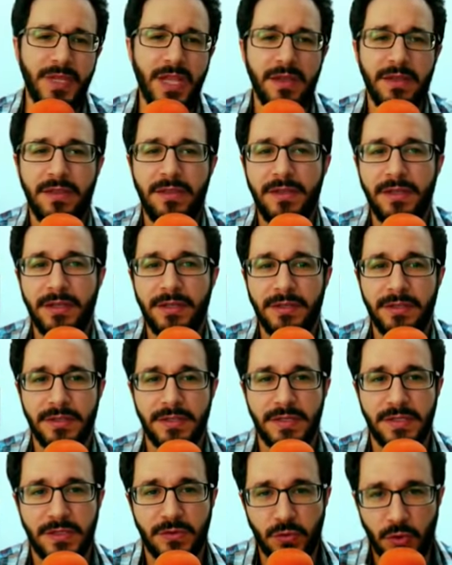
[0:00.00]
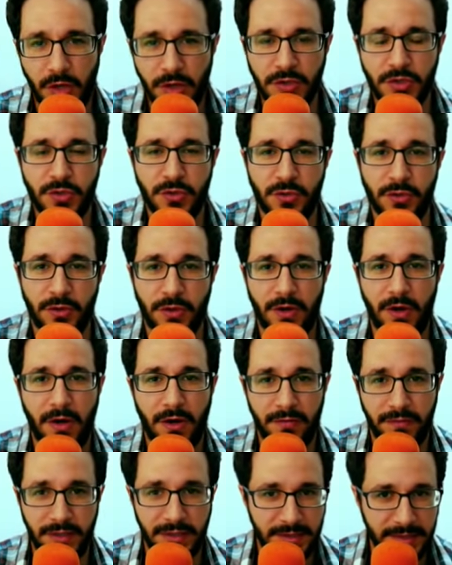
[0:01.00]
the structure
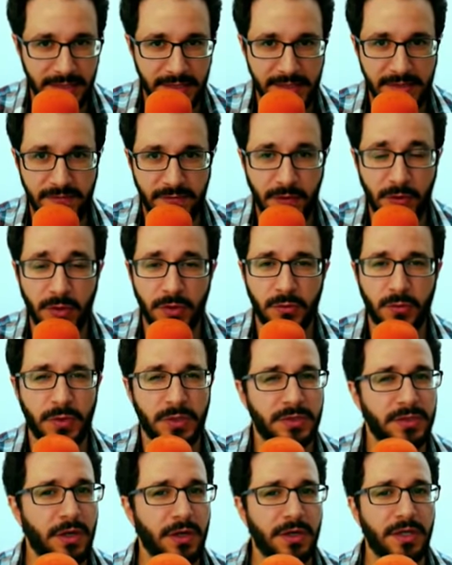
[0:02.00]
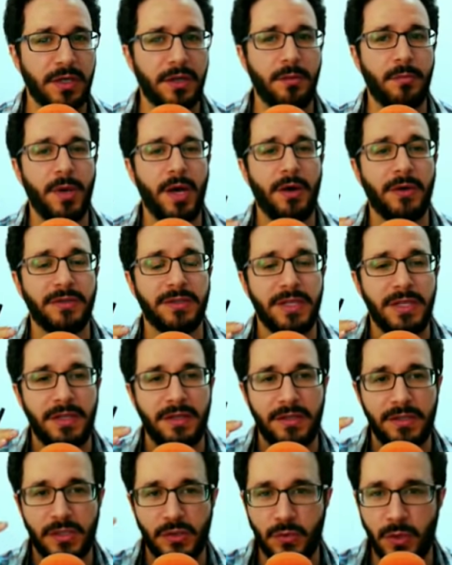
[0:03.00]
of the 10 sefirot, we're talking about
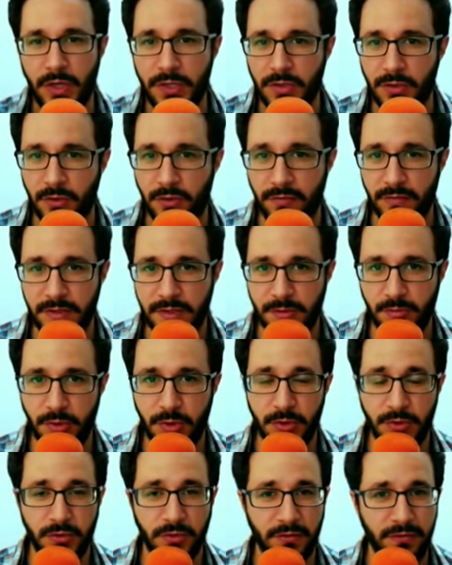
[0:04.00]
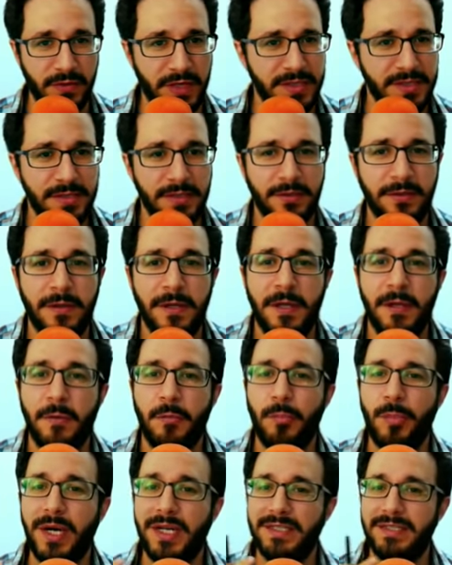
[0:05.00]
the structure of the spiritual vessel,
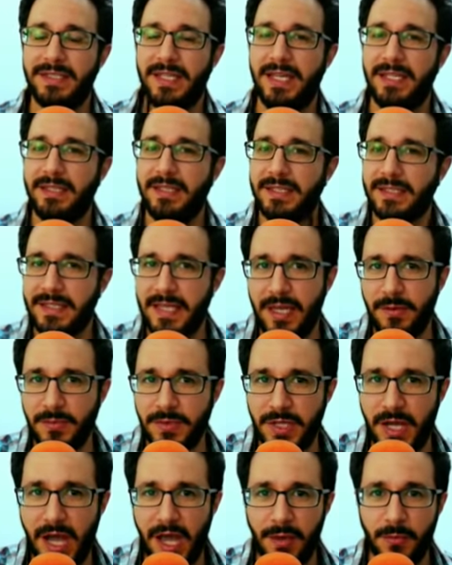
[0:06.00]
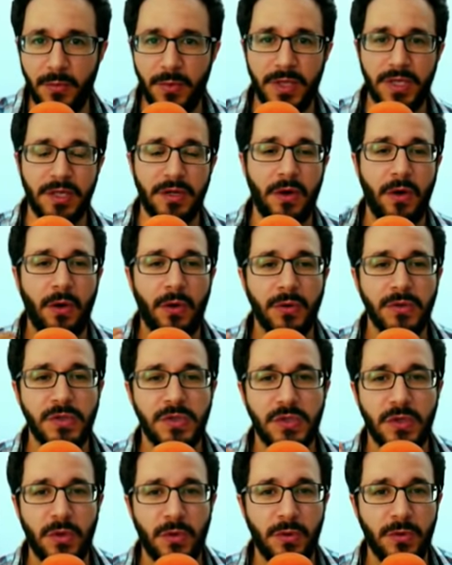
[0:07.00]
but at the same time, we can
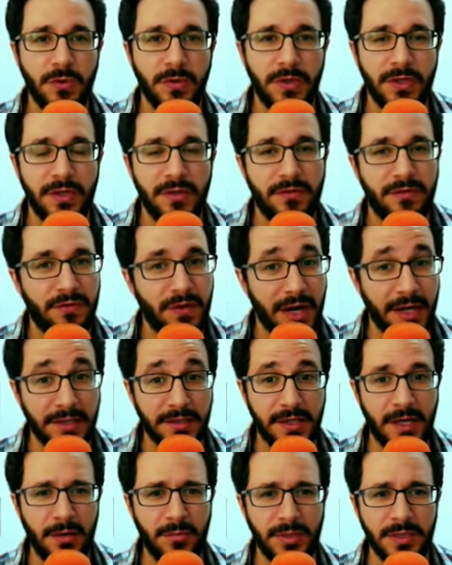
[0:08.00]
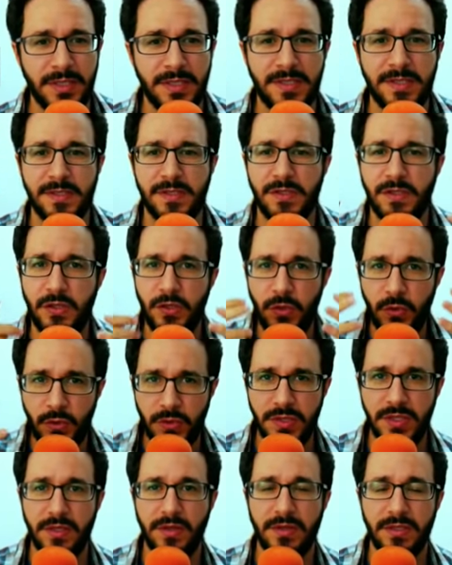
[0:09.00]
also find Kabbalists
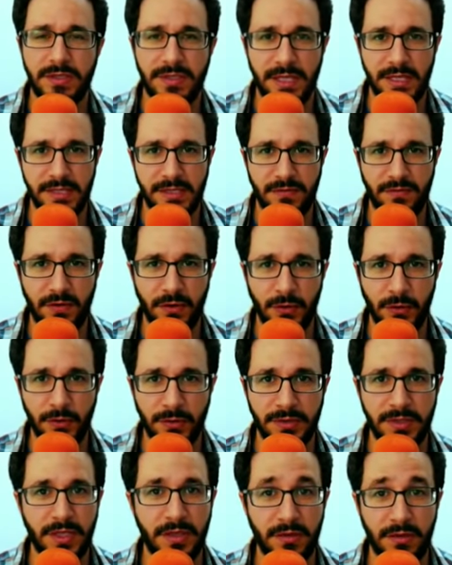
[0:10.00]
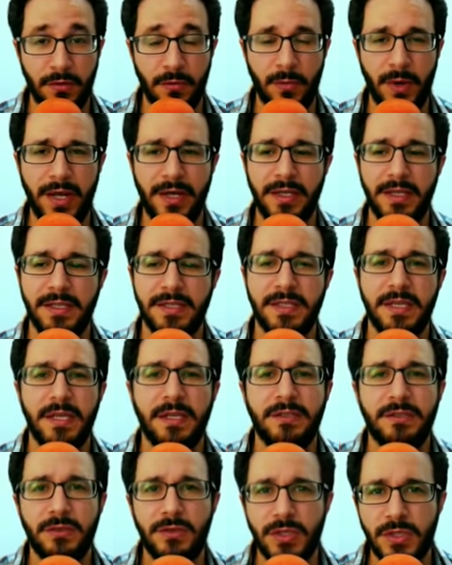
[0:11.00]
using the ten Sefirot in their writings
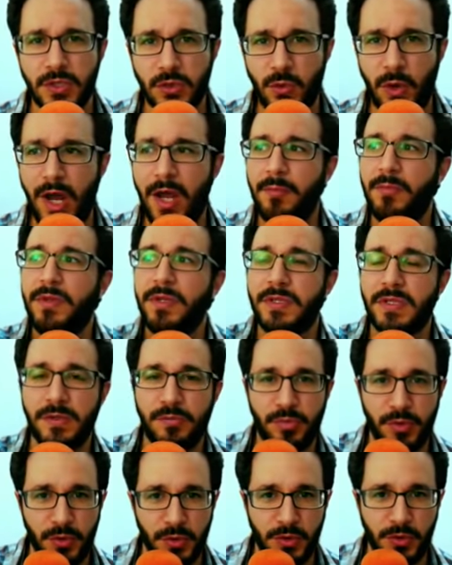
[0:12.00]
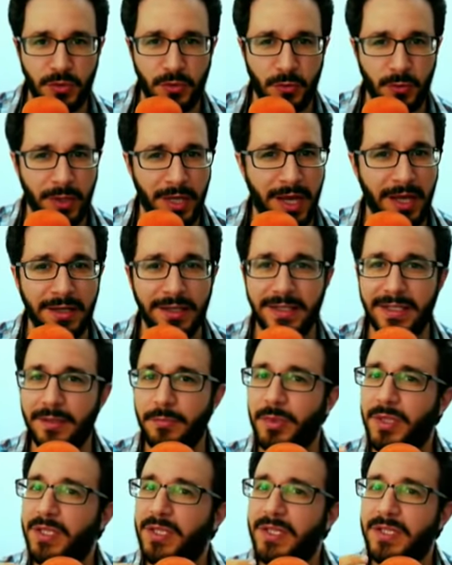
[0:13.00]
to describe the spiritual reality
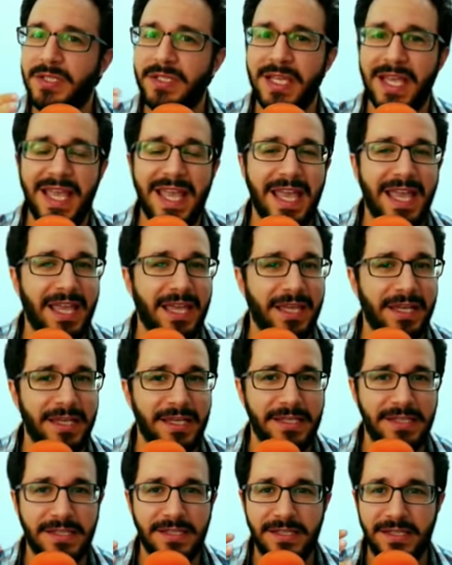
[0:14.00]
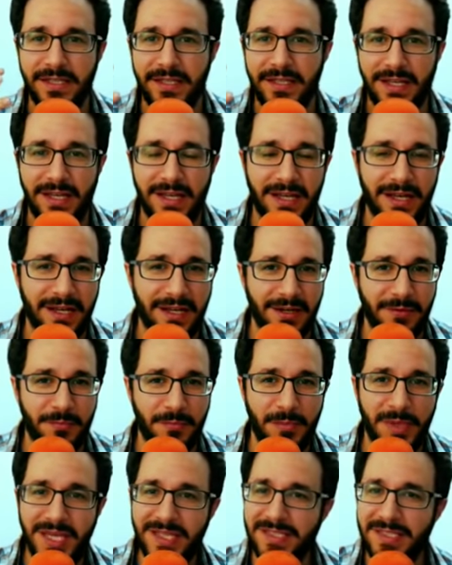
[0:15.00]
because it is uh,
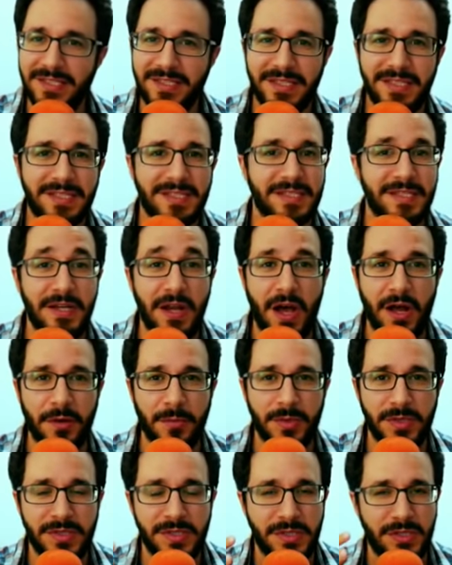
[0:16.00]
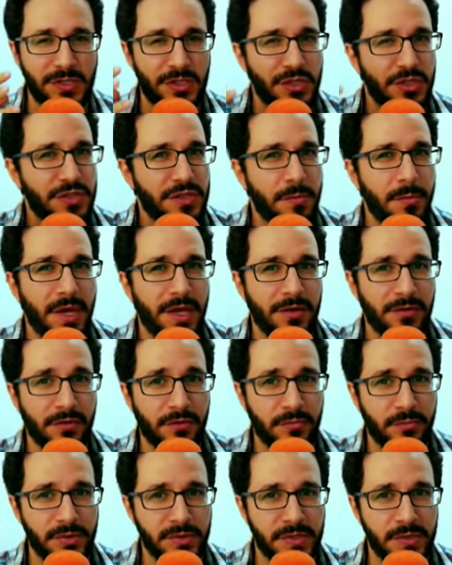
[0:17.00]
basically synonymous. It's just a matter
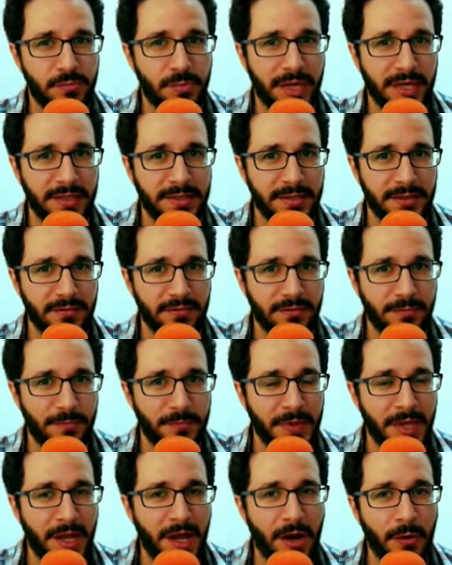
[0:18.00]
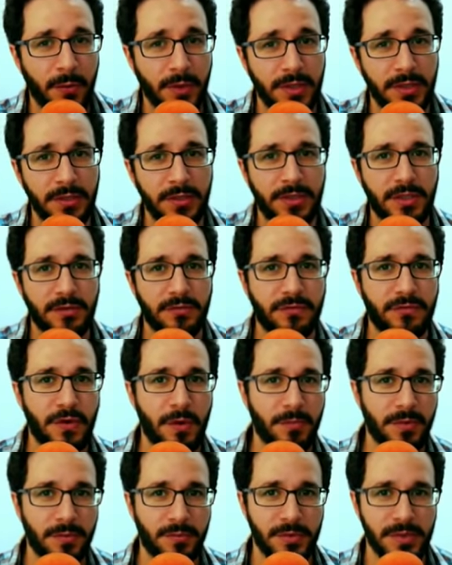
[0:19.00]
of perspective. Are we looking
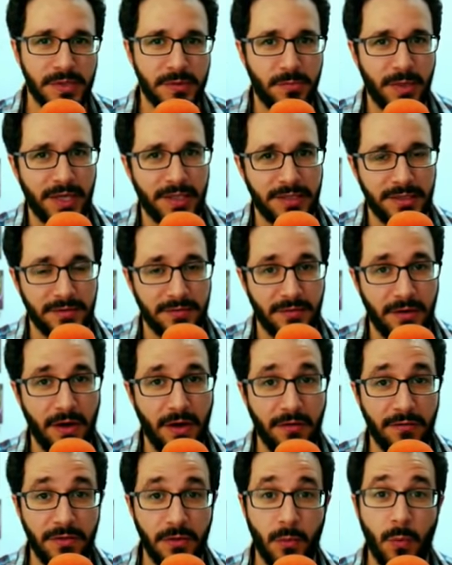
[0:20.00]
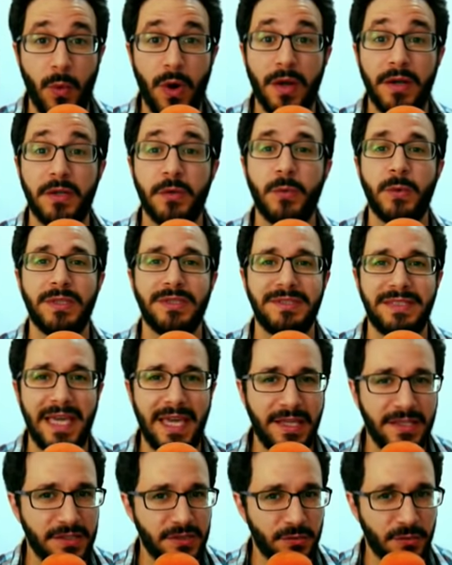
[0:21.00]
from the perspective of the one who
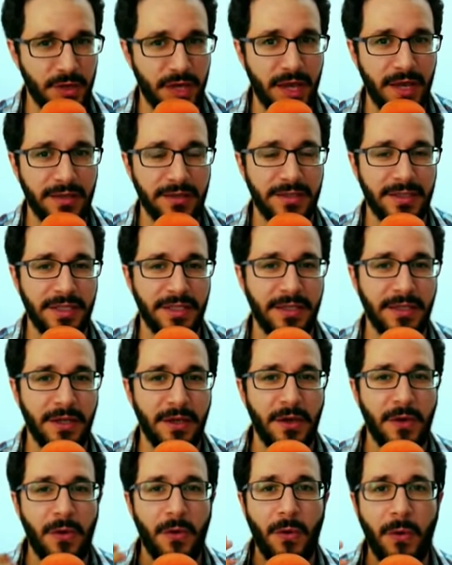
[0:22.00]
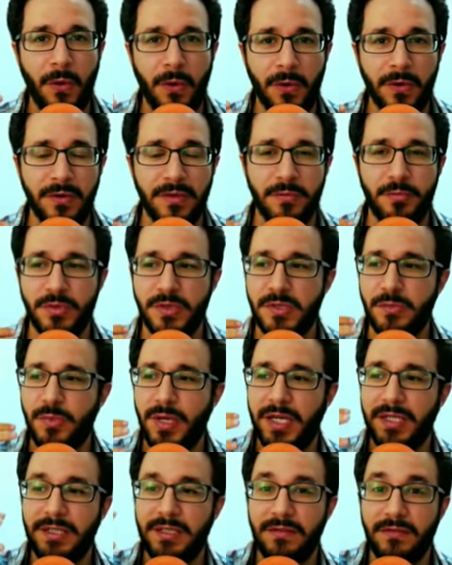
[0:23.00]
attains reality or the
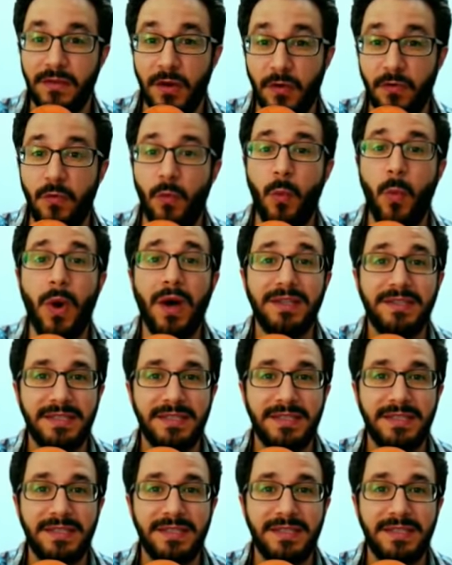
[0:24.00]
perspective of what